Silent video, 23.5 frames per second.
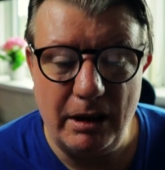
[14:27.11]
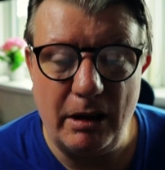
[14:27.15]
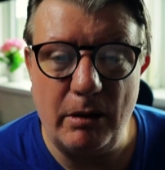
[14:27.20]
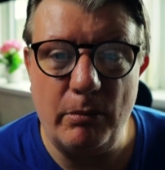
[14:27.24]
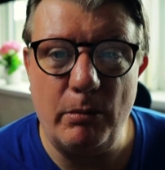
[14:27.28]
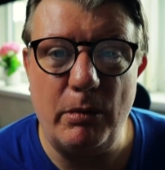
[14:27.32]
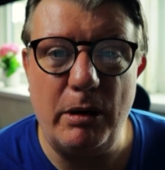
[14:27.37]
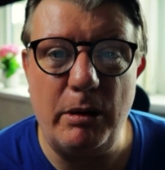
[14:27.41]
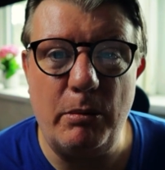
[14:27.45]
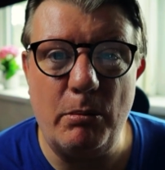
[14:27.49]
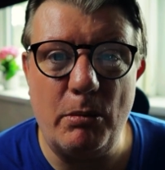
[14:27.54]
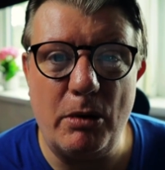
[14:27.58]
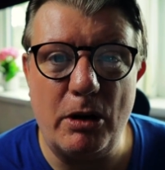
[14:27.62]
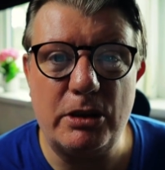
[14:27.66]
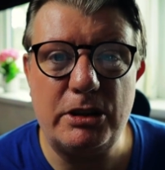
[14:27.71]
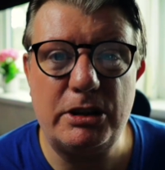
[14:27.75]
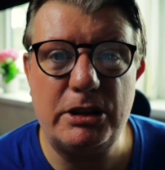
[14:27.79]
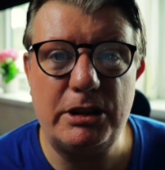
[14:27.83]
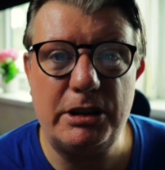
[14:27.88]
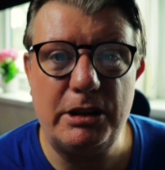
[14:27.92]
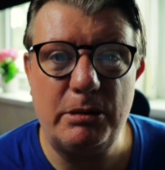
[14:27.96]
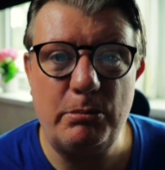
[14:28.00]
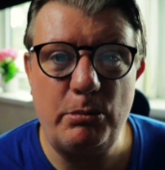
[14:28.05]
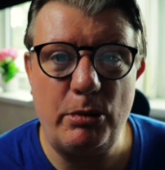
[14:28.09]
And we
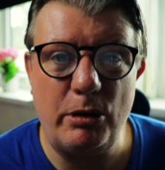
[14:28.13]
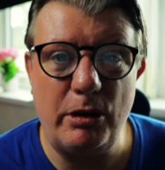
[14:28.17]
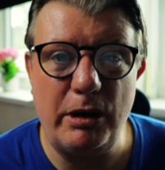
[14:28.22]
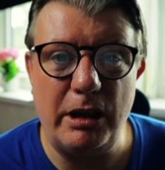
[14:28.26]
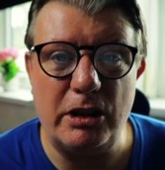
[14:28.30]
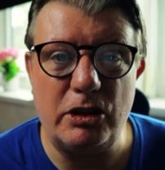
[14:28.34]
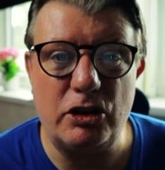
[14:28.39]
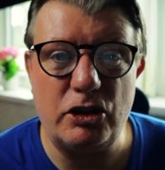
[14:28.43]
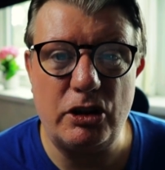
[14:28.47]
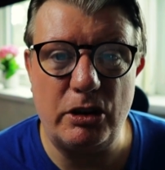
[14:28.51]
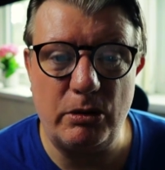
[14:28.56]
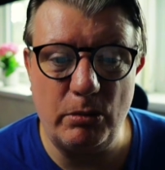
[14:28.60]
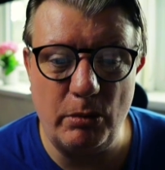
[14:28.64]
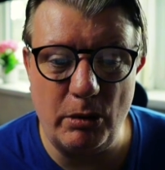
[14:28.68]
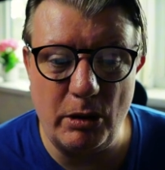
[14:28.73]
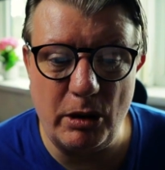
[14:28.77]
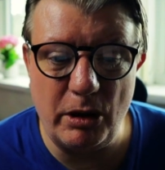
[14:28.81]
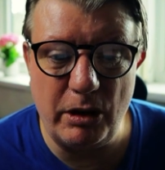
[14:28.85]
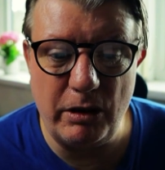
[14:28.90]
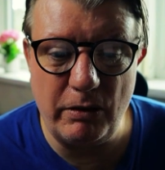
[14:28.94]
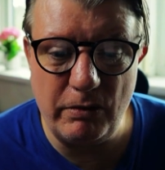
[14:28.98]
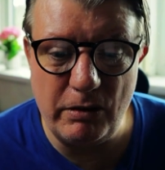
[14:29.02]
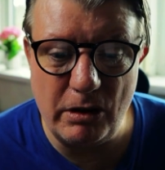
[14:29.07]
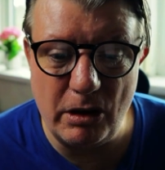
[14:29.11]
must preach the
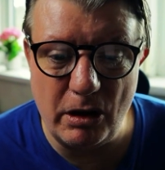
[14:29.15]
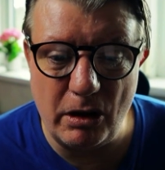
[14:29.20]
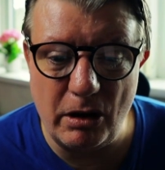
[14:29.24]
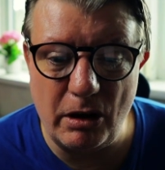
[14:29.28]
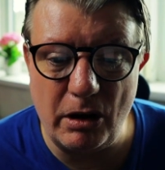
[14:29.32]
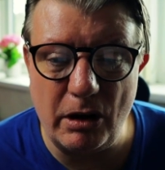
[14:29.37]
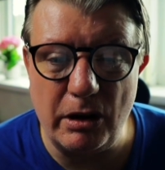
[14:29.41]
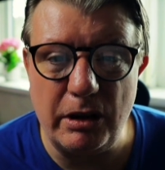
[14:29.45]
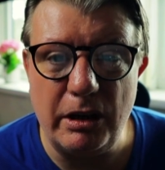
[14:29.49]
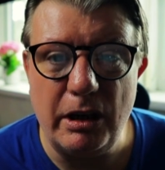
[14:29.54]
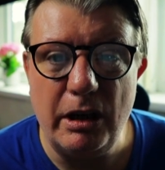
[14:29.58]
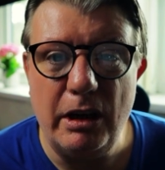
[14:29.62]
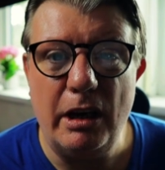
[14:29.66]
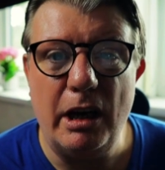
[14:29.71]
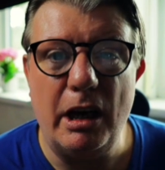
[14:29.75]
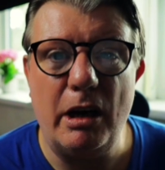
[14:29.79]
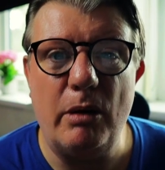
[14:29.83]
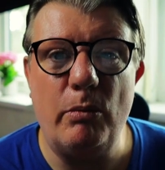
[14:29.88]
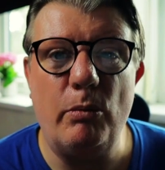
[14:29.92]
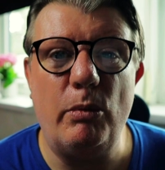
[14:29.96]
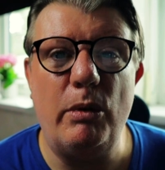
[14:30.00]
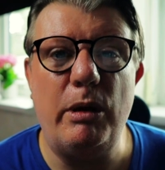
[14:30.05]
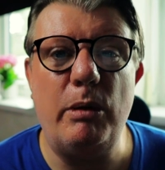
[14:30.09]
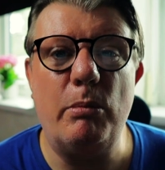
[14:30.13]
word of God,
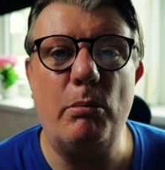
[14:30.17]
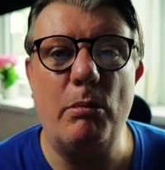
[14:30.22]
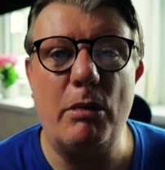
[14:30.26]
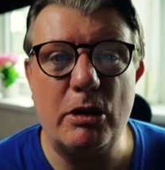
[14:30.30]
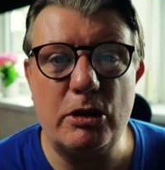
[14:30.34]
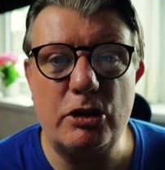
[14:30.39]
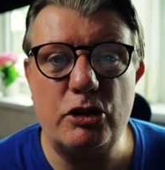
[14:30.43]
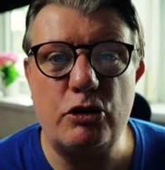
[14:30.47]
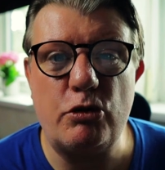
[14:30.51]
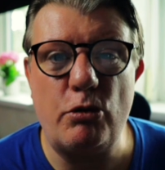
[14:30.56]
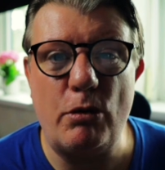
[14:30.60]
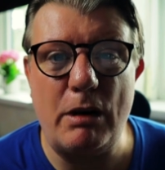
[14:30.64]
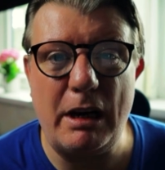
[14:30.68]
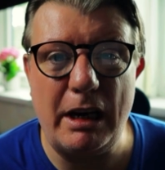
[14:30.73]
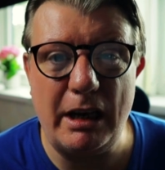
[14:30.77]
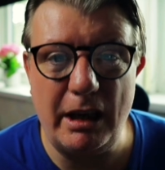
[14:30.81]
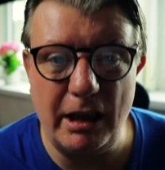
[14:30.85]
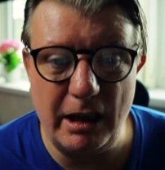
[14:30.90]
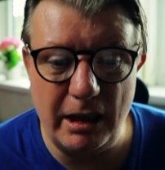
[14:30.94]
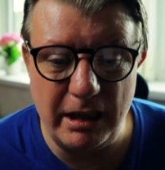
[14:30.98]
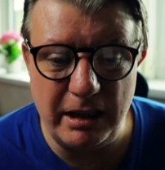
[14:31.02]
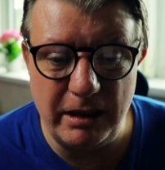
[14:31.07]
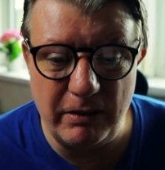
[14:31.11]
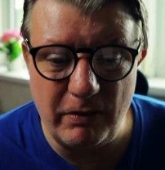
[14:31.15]
and we must
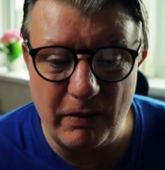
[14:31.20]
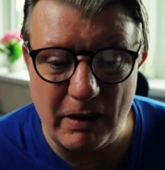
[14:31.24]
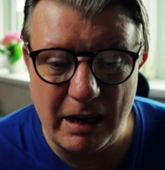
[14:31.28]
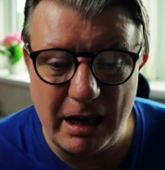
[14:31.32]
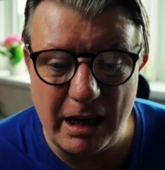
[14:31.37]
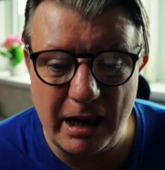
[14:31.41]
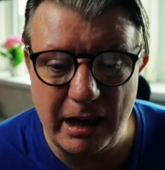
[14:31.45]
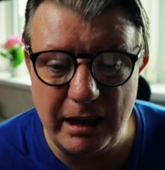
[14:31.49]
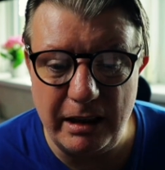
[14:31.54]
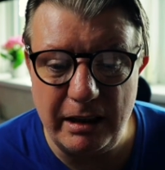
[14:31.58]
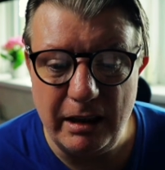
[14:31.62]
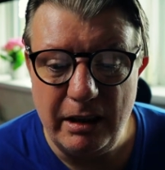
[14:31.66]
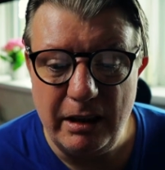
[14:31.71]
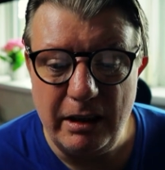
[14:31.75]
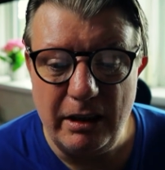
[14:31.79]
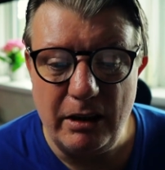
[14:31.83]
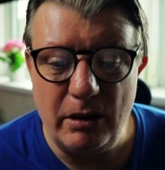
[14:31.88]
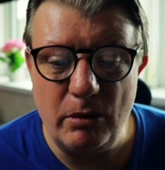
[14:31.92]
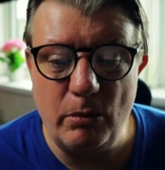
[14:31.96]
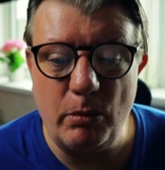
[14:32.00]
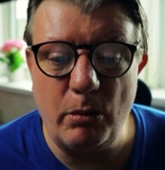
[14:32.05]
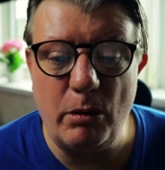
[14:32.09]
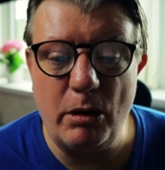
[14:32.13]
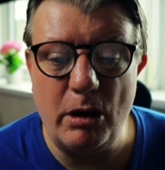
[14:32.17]
rightly divide
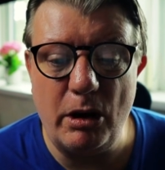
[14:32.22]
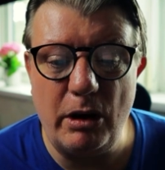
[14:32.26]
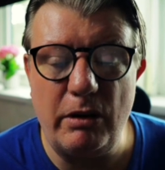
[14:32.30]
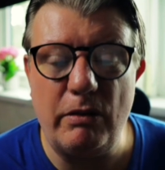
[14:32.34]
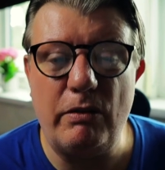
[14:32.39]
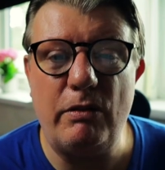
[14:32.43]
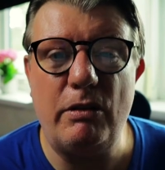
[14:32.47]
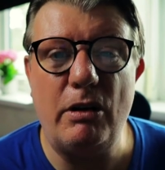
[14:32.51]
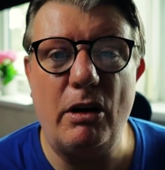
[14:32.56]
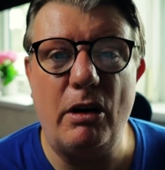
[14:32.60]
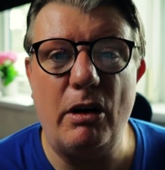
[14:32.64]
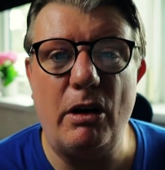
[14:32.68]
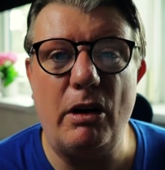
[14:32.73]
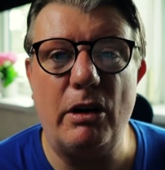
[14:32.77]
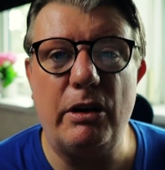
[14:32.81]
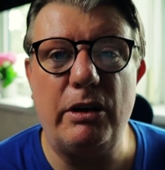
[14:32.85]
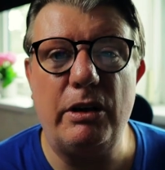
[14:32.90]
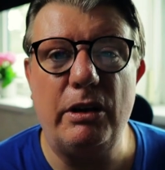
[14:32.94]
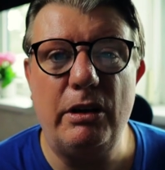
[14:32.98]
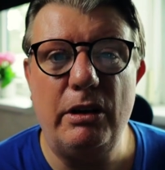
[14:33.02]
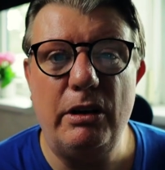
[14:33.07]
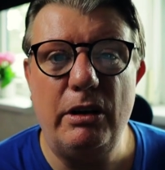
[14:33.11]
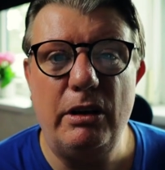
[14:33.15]
the word of God,